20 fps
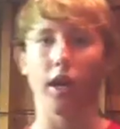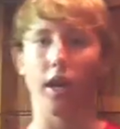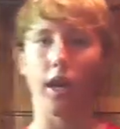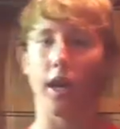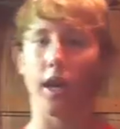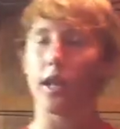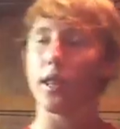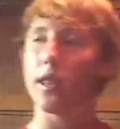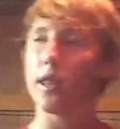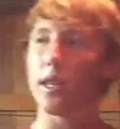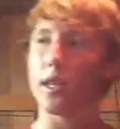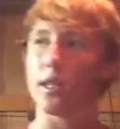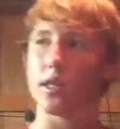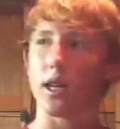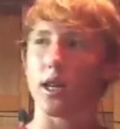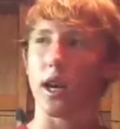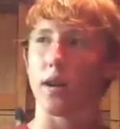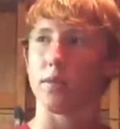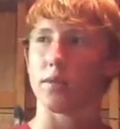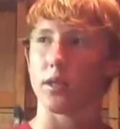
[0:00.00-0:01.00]
in these
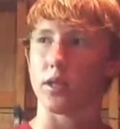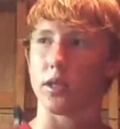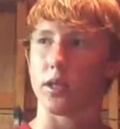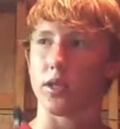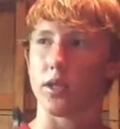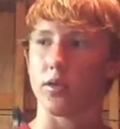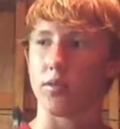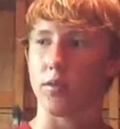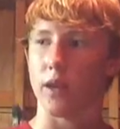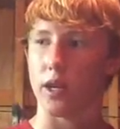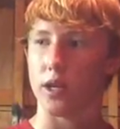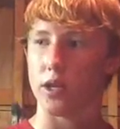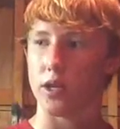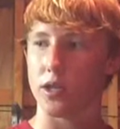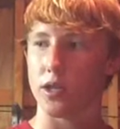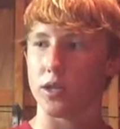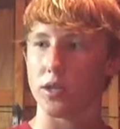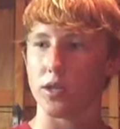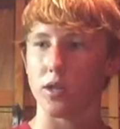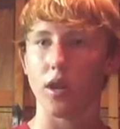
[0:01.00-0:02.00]
types of
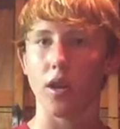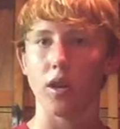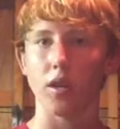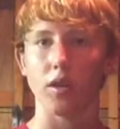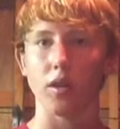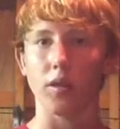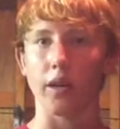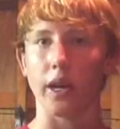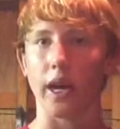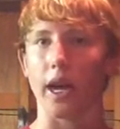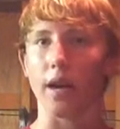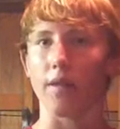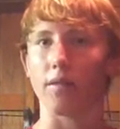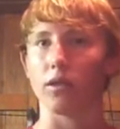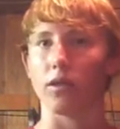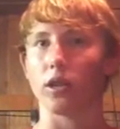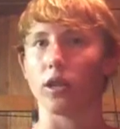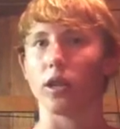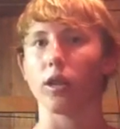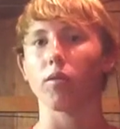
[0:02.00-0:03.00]
situations, you want to have
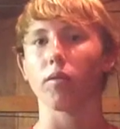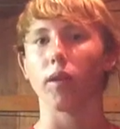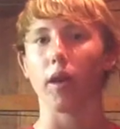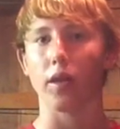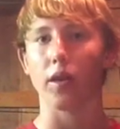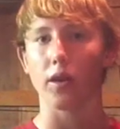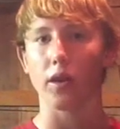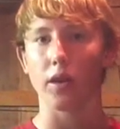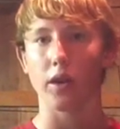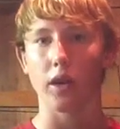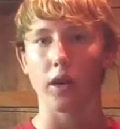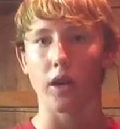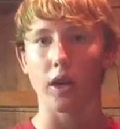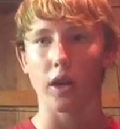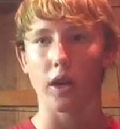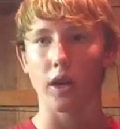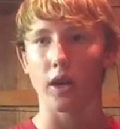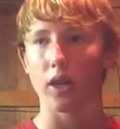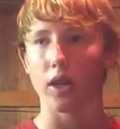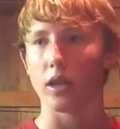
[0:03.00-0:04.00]
clear weather,
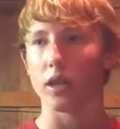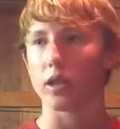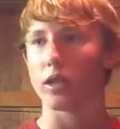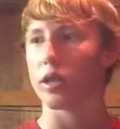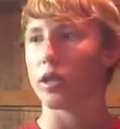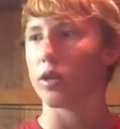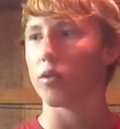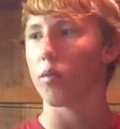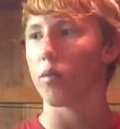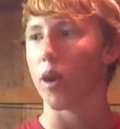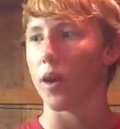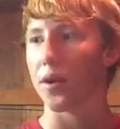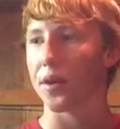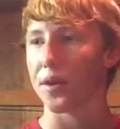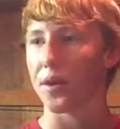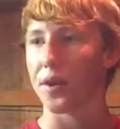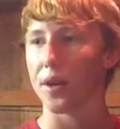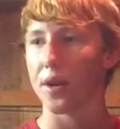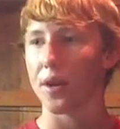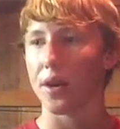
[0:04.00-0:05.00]
clear
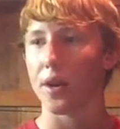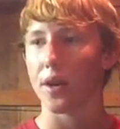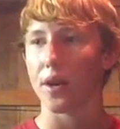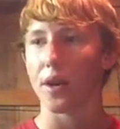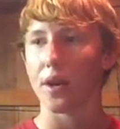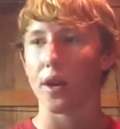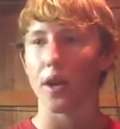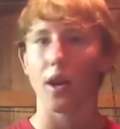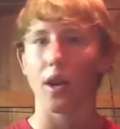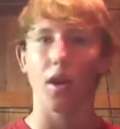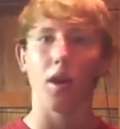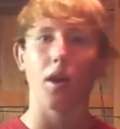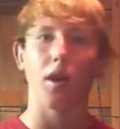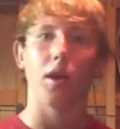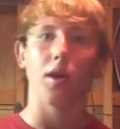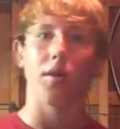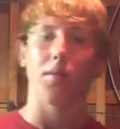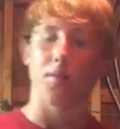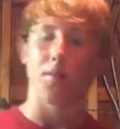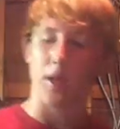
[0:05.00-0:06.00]
water,
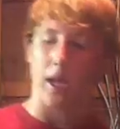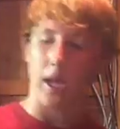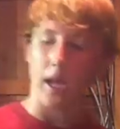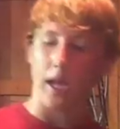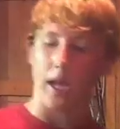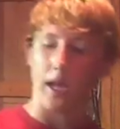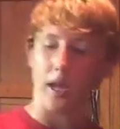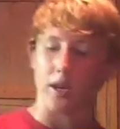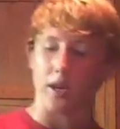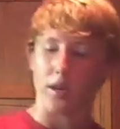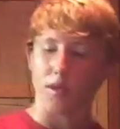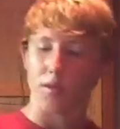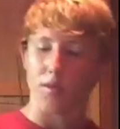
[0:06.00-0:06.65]
and